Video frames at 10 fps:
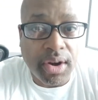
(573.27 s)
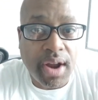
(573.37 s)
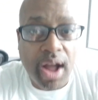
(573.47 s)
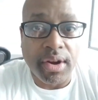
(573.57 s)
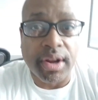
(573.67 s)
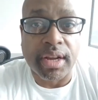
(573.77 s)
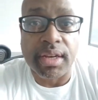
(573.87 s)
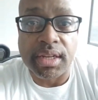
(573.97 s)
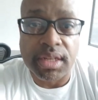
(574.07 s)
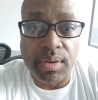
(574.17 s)
how her
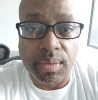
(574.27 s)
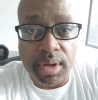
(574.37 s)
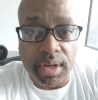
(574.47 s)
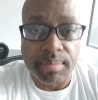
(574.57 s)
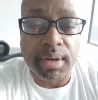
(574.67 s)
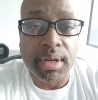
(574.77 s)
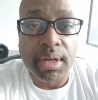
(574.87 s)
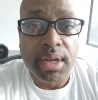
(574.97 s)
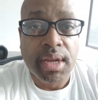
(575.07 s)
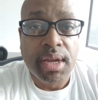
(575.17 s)
condition was. But
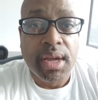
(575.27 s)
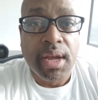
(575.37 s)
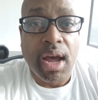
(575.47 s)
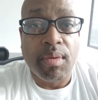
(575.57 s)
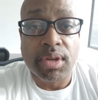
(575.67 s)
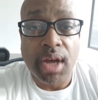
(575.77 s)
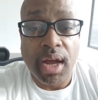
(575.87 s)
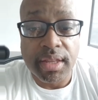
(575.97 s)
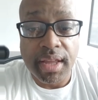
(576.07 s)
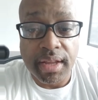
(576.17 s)
I want
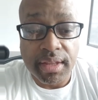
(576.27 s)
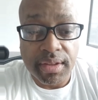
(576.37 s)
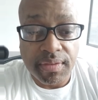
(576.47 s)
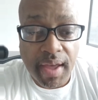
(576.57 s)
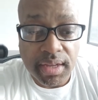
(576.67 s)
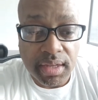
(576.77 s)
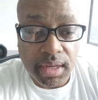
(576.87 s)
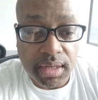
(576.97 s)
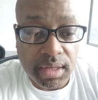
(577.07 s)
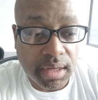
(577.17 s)
y'all to take this
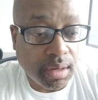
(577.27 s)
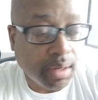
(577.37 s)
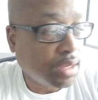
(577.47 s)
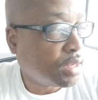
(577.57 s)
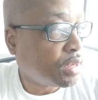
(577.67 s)
vaccine serious,